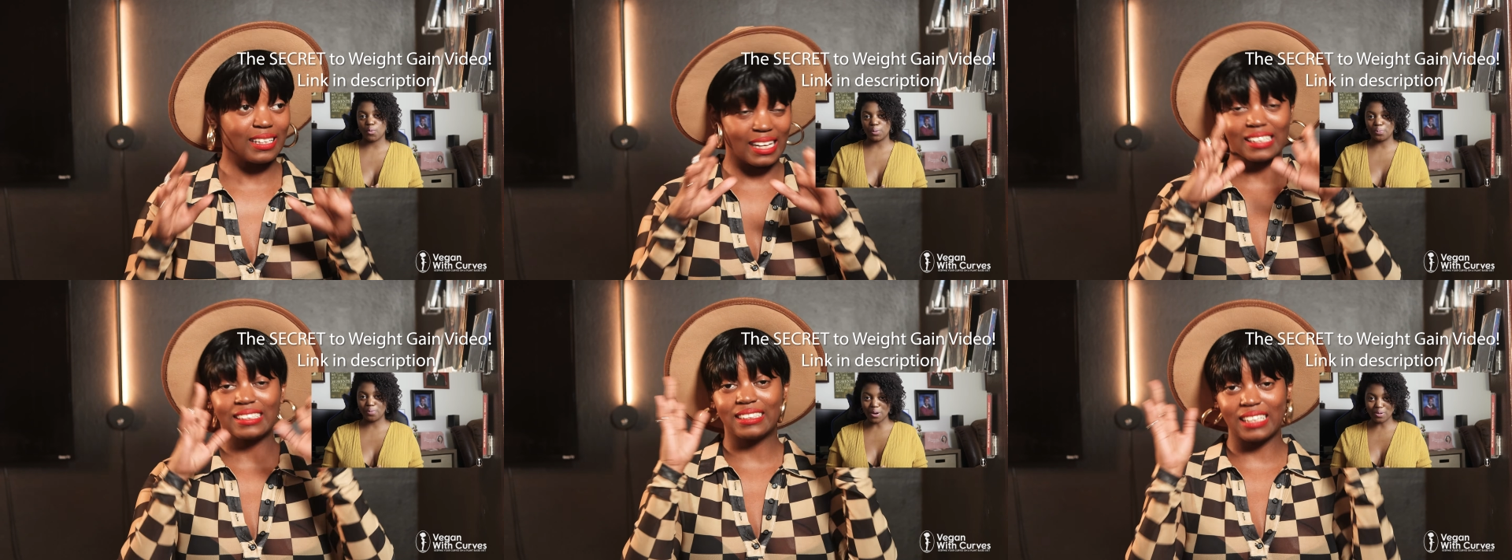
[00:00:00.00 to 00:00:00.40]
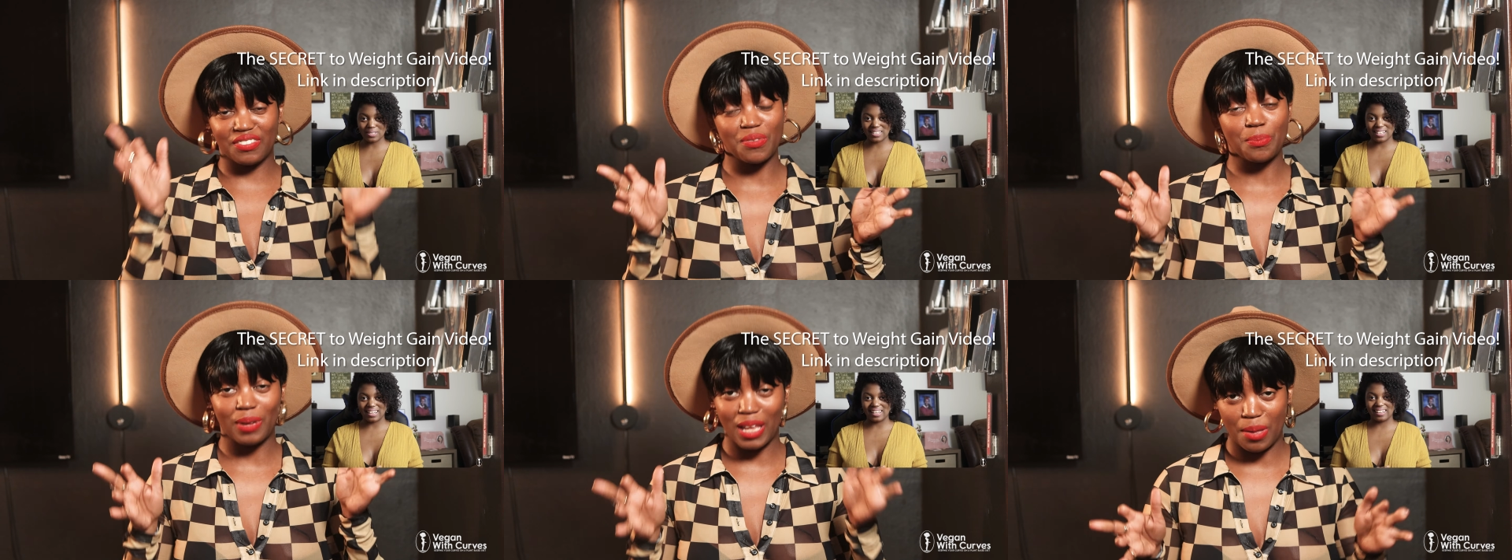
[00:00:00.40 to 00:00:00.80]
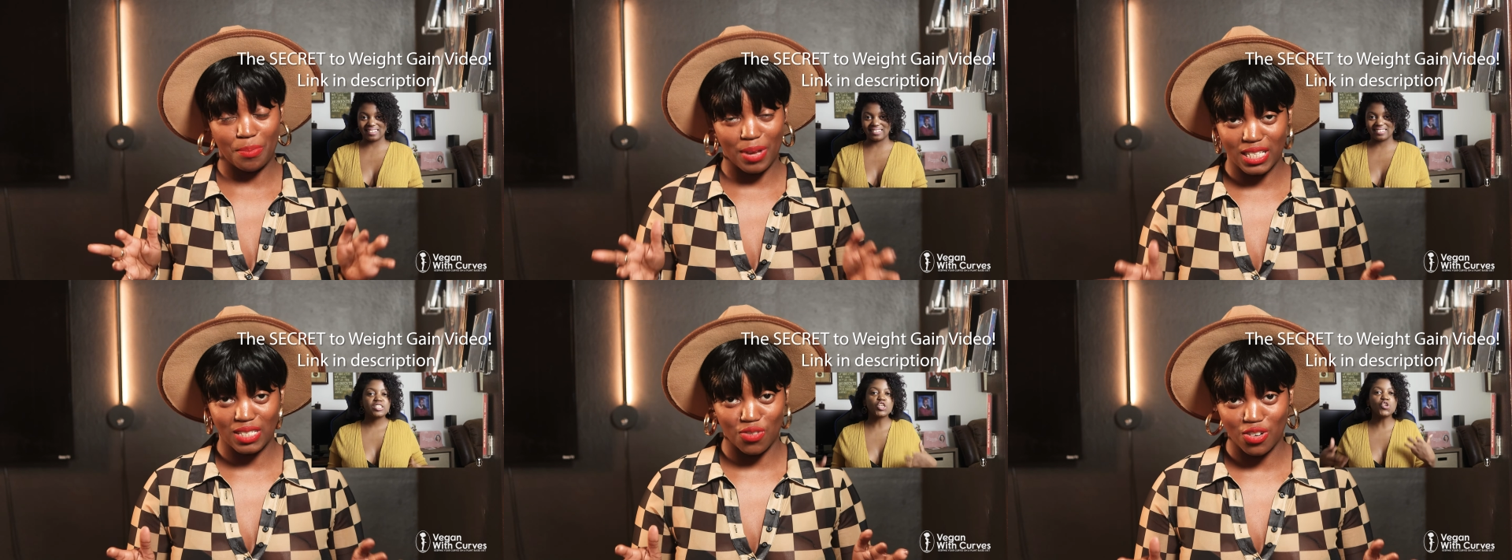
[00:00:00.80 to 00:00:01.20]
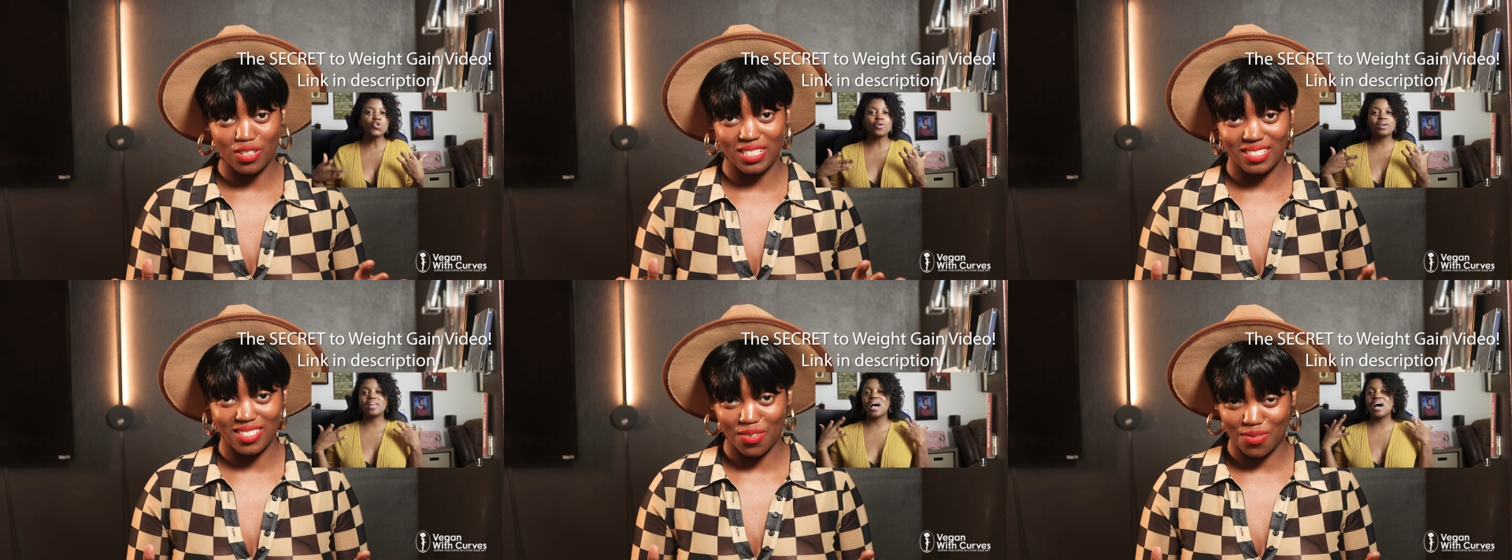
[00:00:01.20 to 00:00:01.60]
Yes, even plant-based
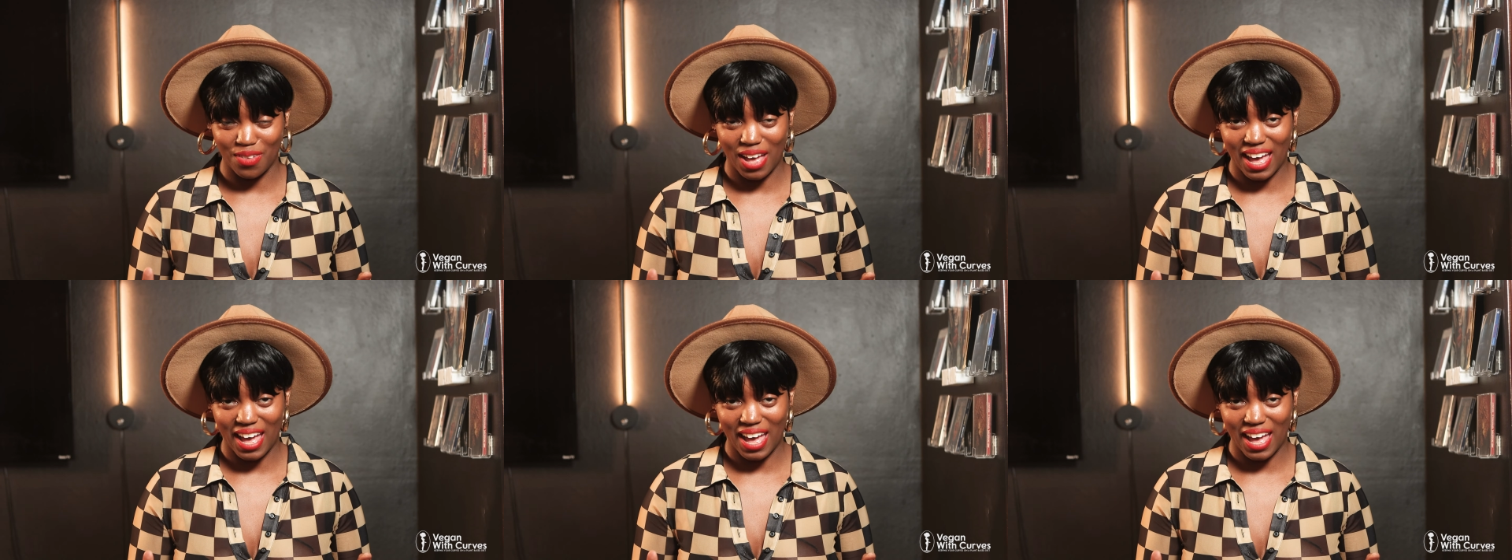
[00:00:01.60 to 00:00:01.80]
versions of